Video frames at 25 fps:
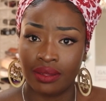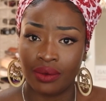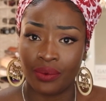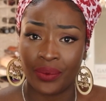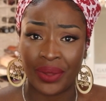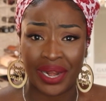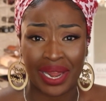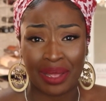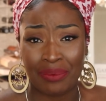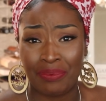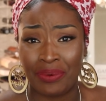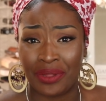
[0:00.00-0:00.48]

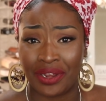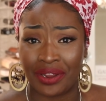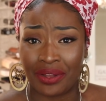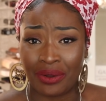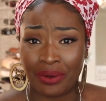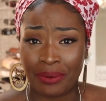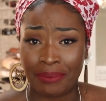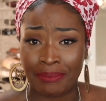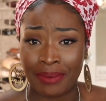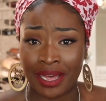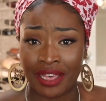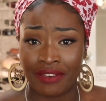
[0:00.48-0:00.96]
when I put it
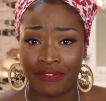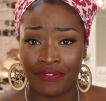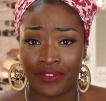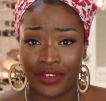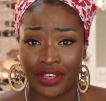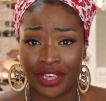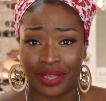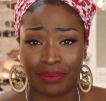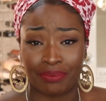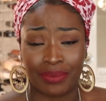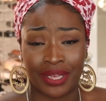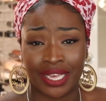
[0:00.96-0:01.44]
on my
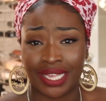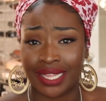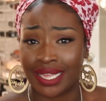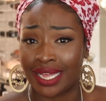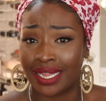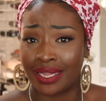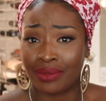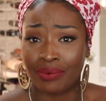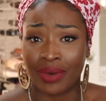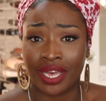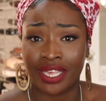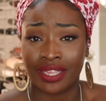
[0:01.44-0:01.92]
foot, because
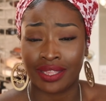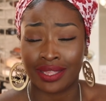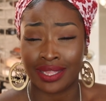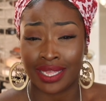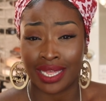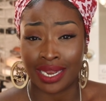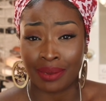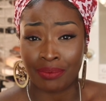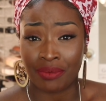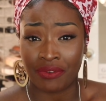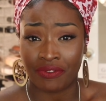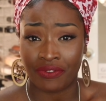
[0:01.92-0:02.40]
otherwise it's
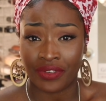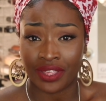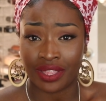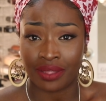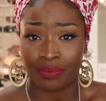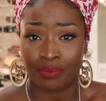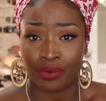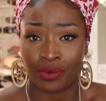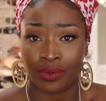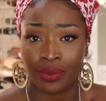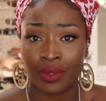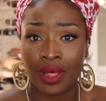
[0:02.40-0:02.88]
going to be
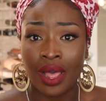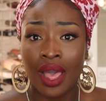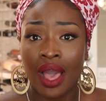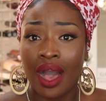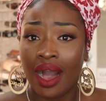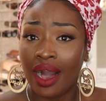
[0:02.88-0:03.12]
visible.